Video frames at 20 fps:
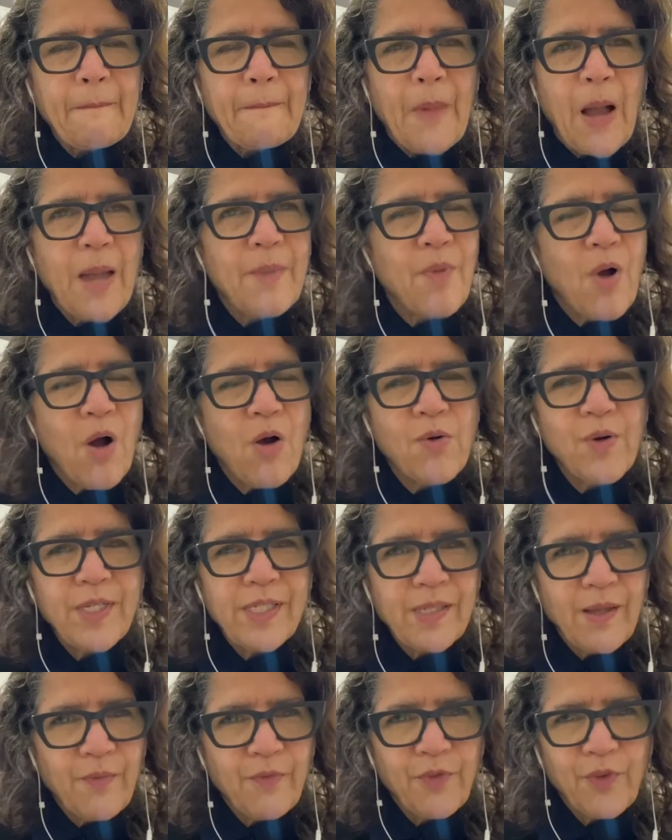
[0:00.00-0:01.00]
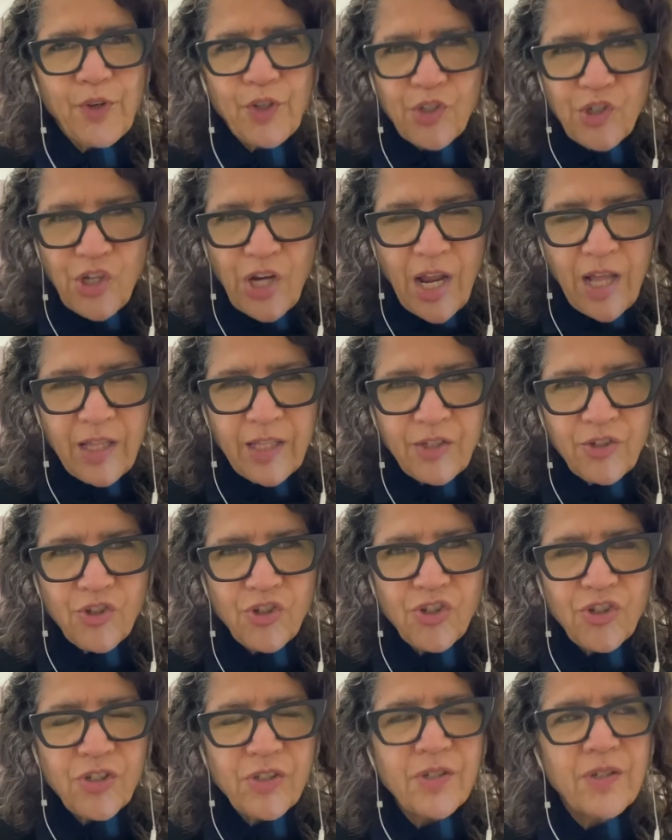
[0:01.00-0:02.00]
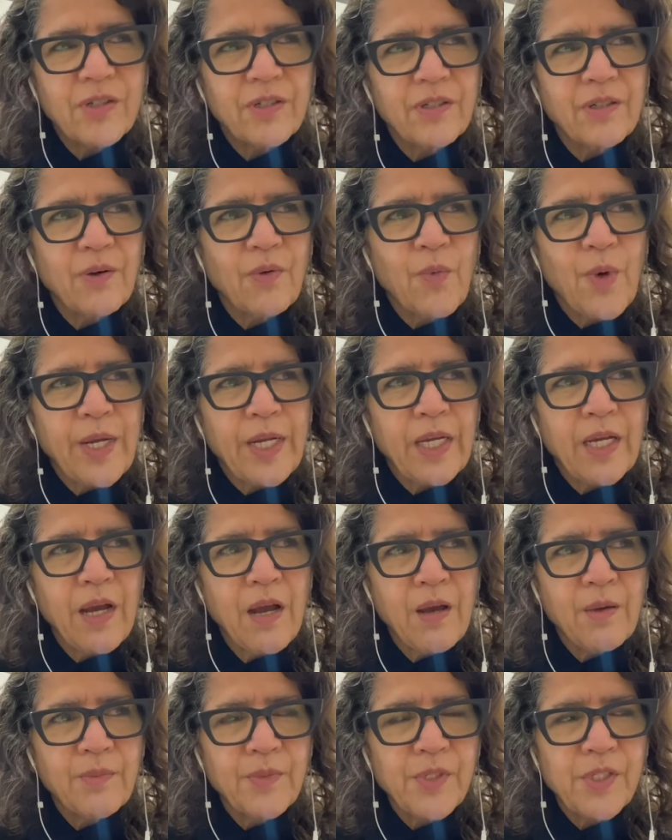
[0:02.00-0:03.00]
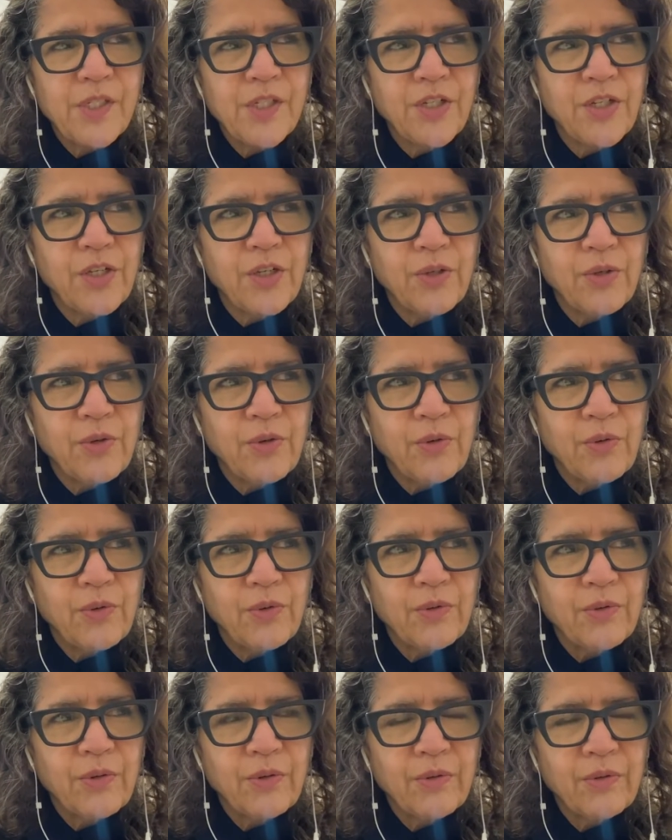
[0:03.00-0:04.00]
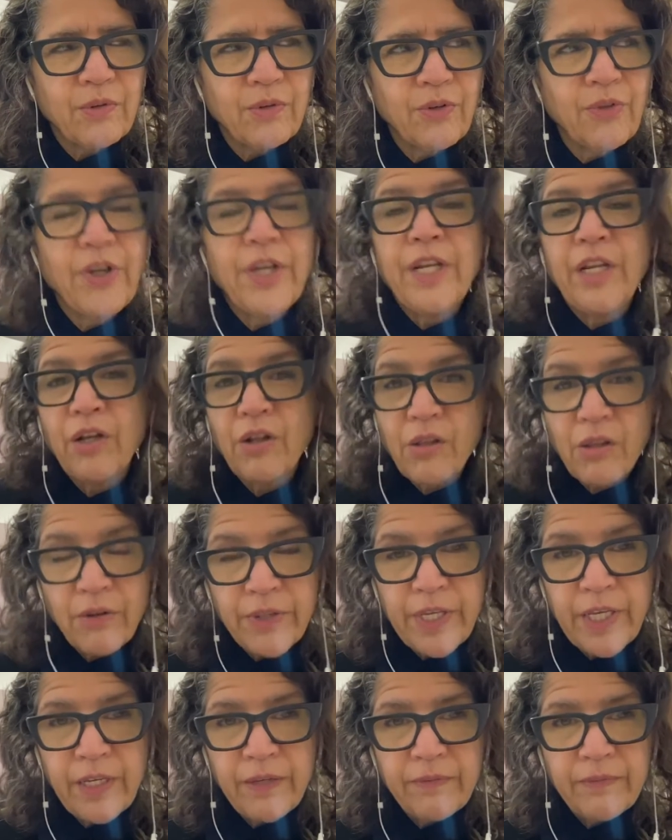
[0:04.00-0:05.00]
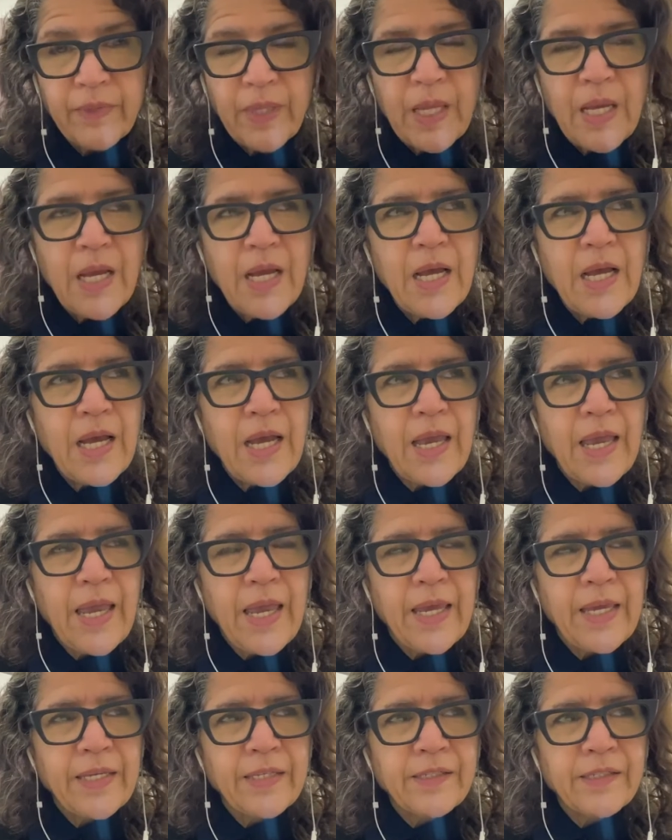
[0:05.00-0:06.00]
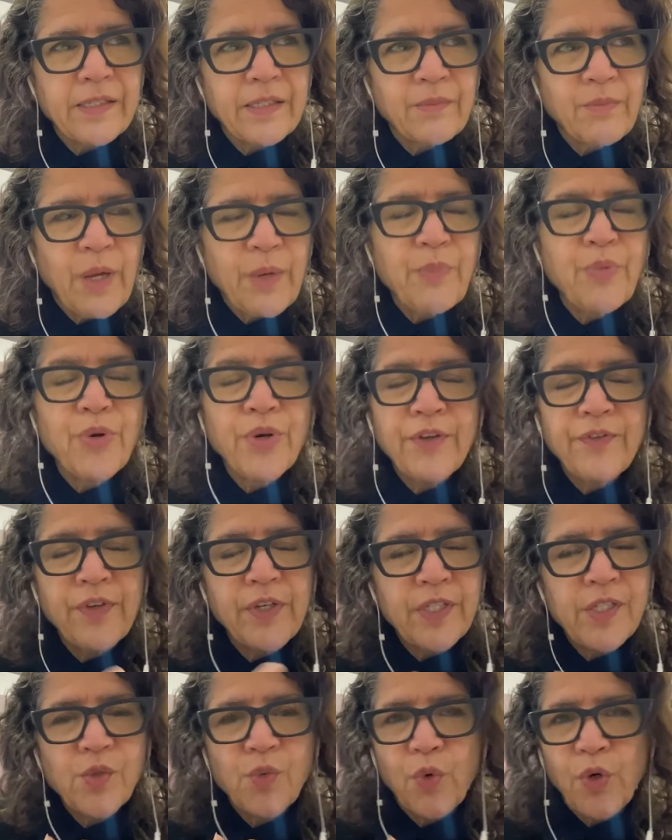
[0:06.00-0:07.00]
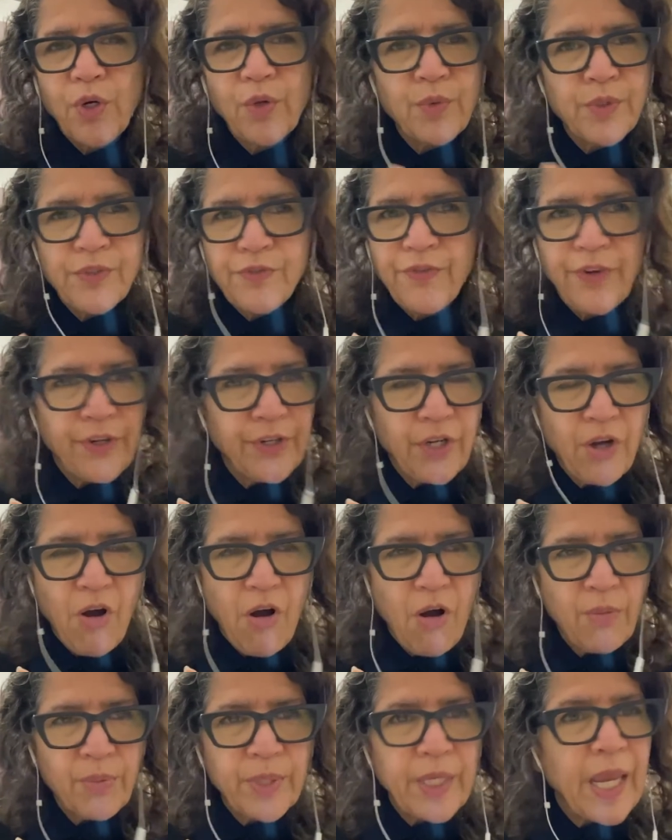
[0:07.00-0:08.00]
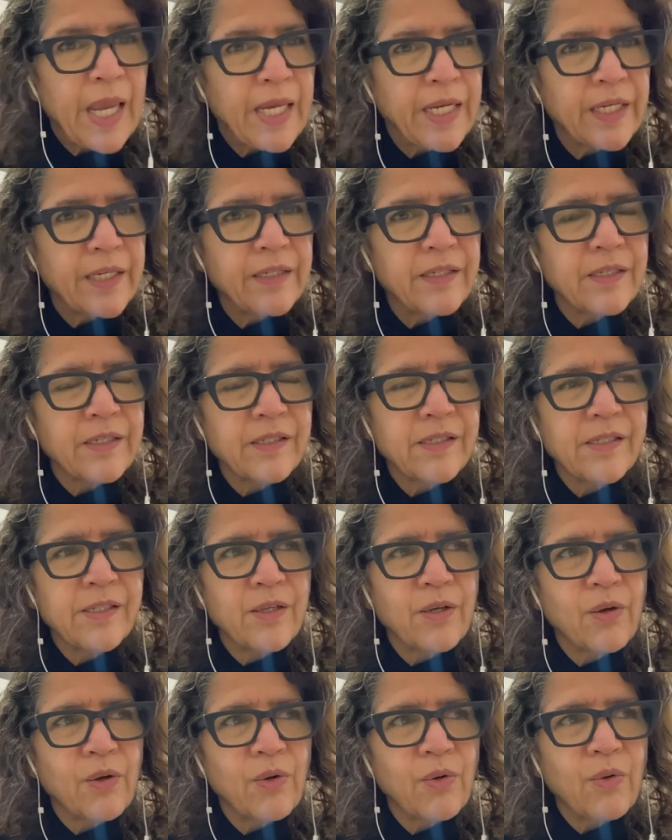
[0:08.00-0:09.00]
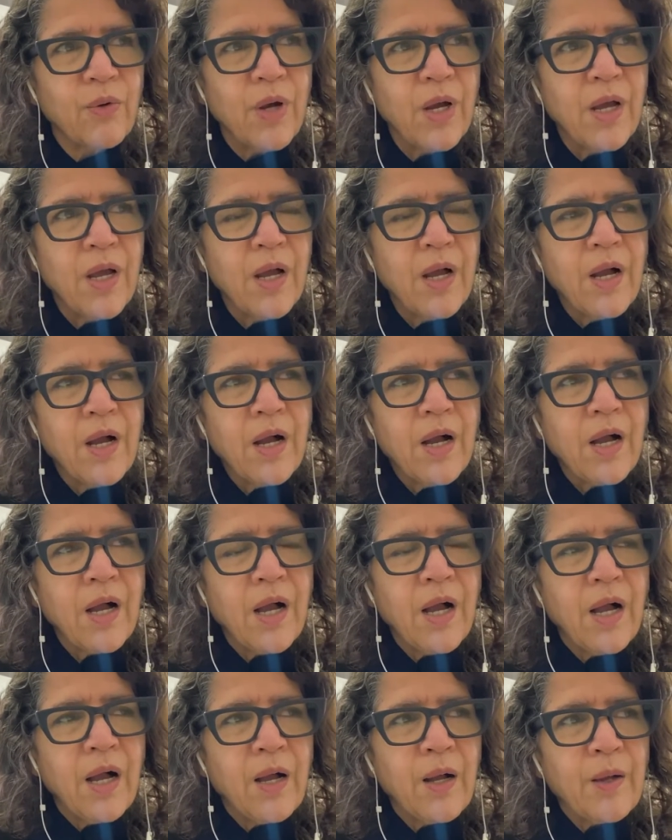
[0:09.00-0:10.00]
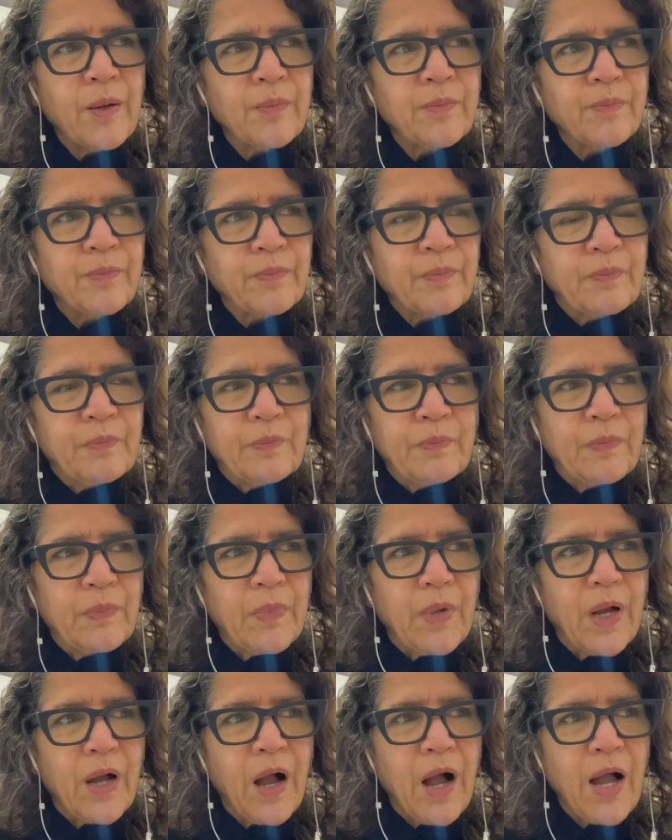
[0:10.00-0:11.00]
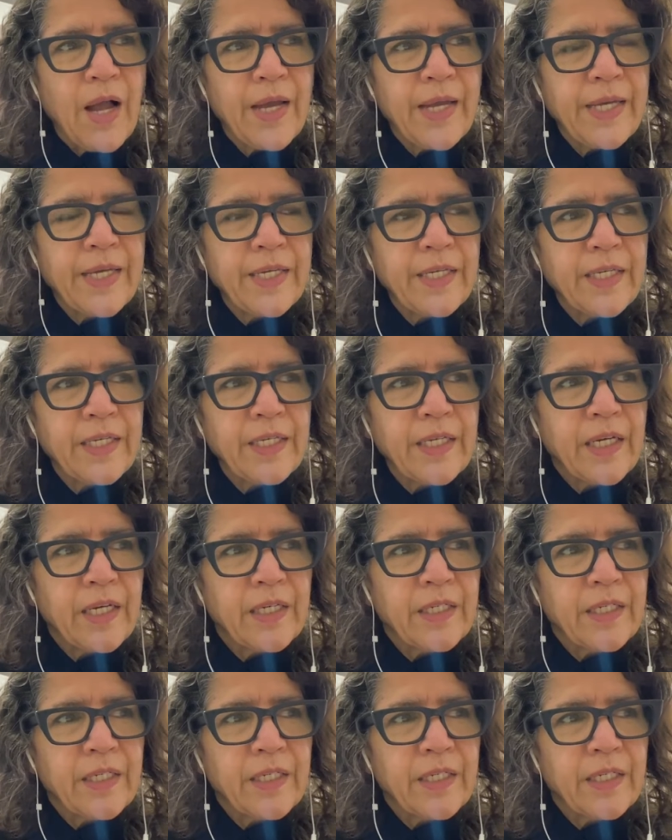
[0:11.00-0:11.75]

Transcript: I'm always up for a challenge when it comes to creating clothing. And my previous work was very complicated. So um, I